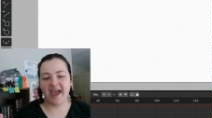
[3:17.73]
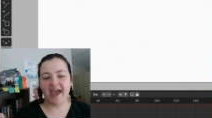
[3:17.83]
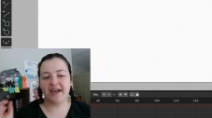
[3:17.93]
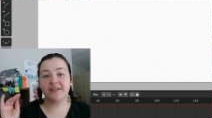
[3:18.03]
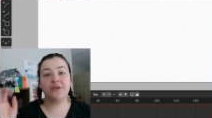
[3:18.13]

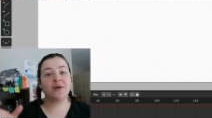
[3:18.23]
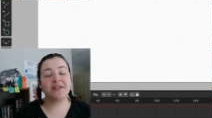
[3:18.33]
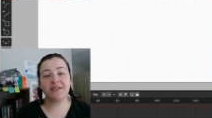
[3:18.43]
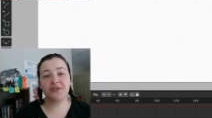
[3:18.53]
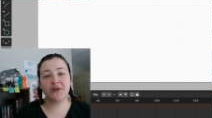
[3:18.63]
And to
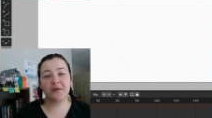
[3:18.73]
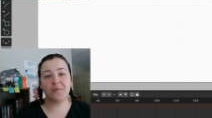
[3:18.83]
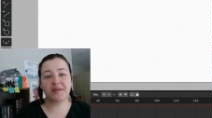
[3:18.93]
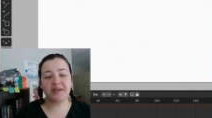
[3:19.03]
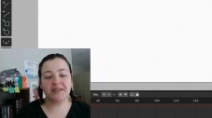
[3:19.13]
illustrate
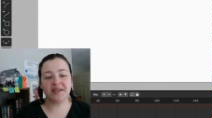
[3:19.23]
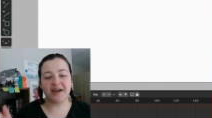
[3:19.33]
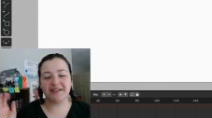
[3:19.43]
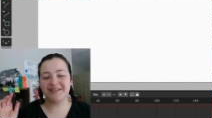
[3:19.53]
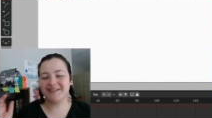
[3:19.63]
what this
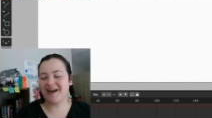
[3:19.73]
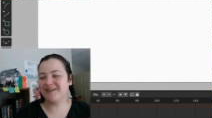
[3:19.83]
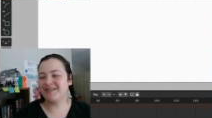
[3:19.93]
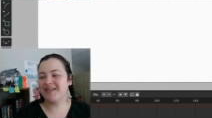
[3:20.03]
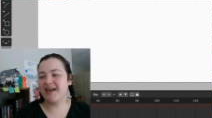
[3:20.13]
does,
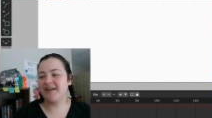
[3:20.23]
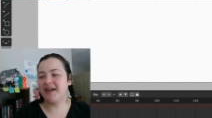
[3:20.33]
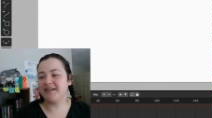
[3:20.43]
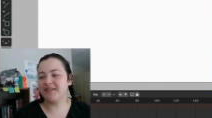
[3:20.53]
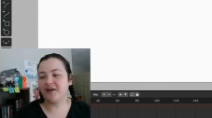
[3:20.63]
I'll set
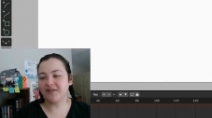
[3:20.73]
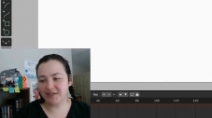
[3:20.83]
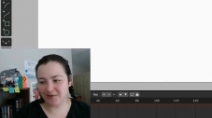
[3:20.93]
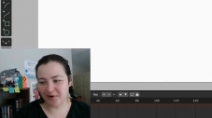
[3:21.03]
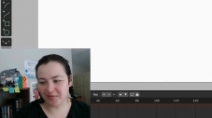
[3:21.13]
a solid
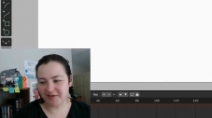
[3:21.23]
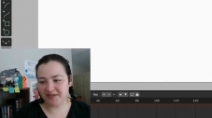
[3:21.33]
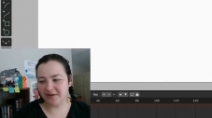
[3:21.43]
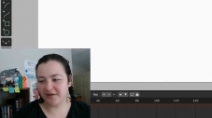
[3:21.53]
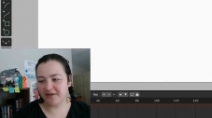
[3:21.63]
stroke
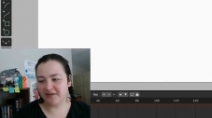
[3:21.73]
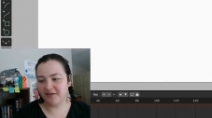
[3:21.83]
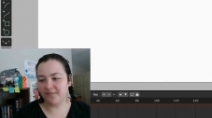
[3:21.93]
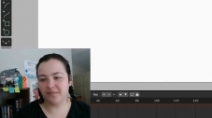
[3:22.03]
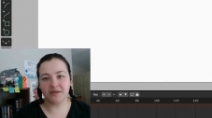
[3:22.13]

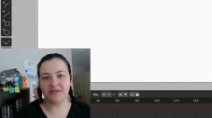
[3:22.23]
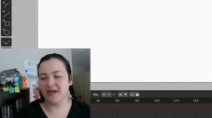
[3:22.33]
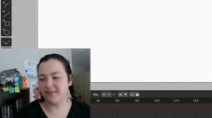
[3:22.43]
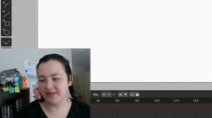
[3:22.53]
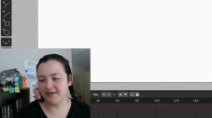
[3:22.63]
material the
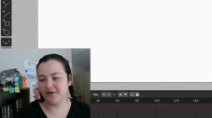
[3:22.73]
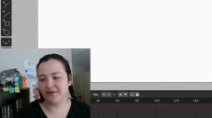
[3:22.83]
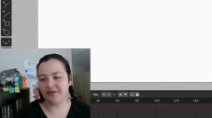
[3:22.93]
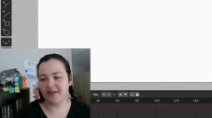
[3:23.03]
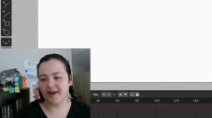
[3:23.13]
same
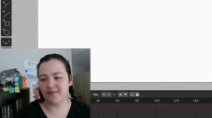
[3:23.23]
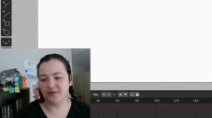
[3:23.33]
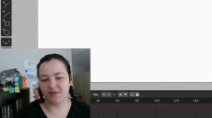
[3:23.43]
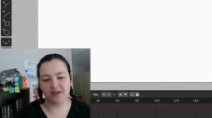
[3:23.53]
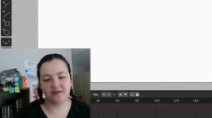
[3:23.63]
material that I'm
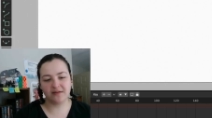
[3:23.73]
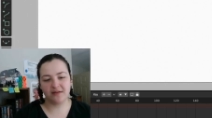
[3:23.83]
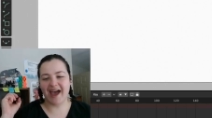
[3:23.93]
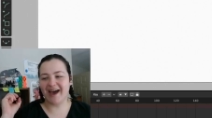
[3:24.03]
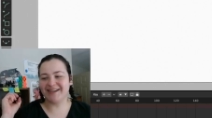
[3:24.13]
using
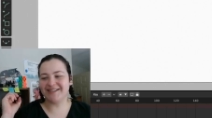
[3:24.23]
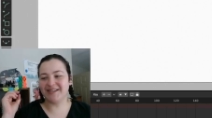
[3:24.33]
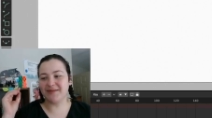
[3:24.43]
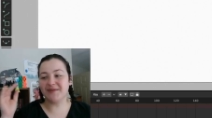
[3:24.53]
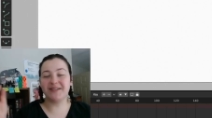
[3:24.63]
as
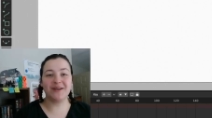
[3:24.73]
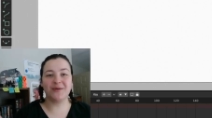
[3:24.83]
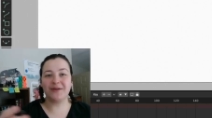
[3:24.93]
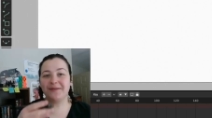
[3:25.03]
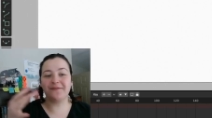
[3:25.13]
the
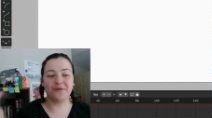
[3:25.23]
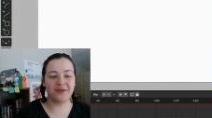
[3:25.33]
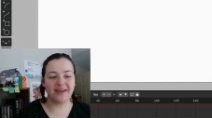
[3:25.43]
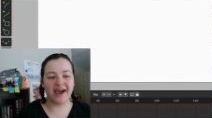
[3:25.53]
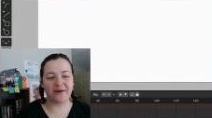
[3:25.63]
material for
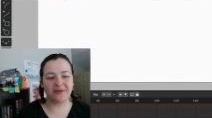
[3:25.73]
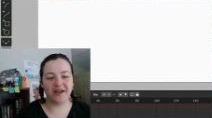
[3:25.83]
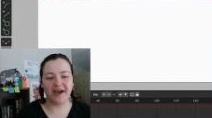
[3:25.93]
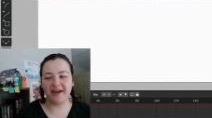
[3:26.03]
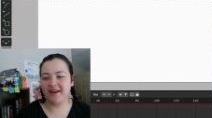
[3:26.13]
the
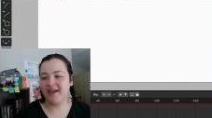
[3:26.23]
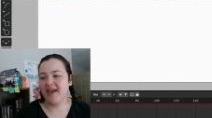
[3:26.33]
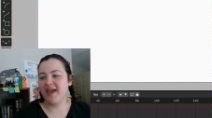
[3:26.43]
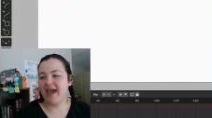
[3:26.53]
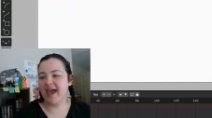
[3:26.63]
outline
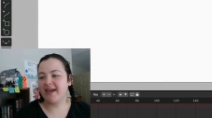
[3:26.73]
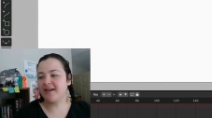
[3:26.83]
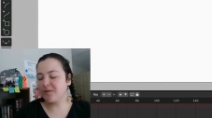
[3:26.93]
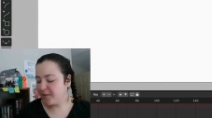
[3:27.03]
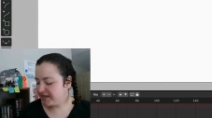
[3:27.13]
and
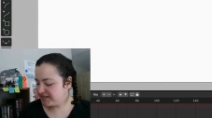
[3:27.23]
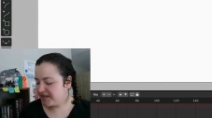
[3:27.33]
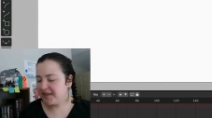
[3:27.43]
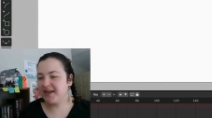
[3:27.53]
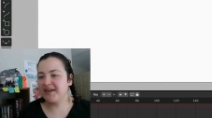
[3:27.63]
I'll raise the
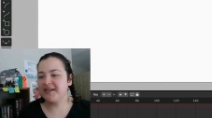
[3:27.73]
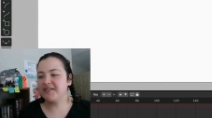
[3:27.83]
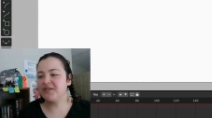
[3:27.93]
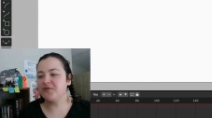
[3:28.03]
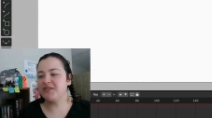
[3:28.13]
thickness
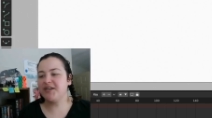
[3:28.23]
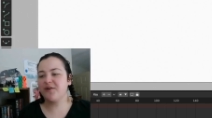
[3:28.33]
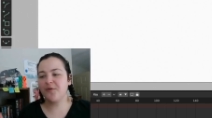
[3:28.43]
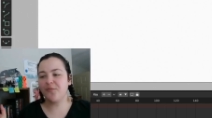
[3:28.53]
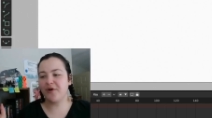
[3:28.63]
to
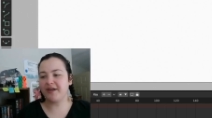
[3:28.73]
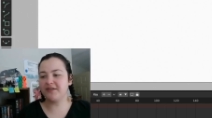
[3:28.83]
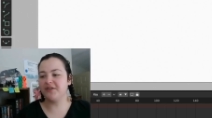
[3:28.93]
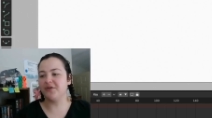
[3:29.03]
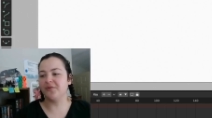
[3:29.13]

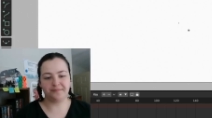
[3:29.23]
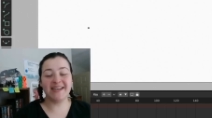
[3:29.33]
0.2.